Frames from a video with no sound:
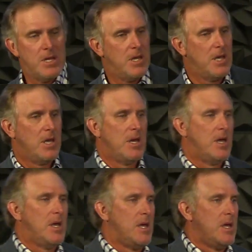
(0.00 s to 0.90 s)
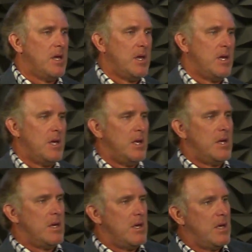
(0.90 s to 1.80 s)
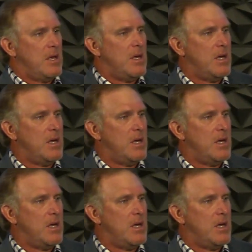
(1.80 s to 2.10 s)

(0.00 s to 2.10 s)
Nothing is said.